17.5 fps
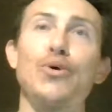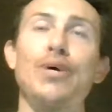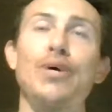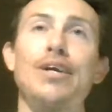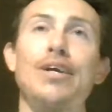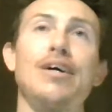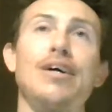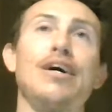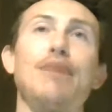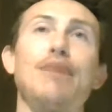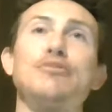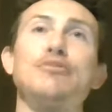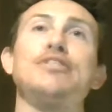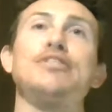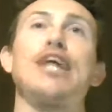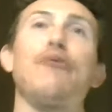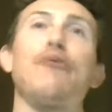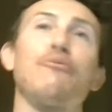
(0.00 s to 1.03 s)
It helps
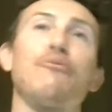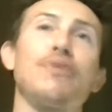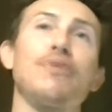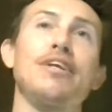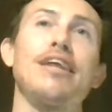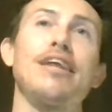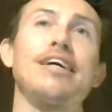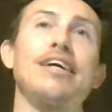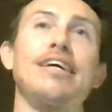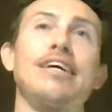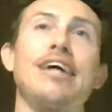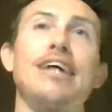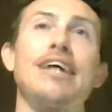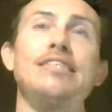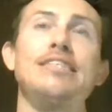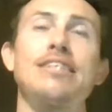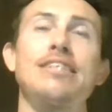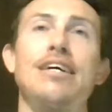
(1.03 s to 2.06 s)
us out. We really like it,
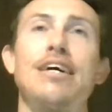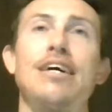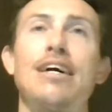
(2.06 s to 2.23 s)
guys.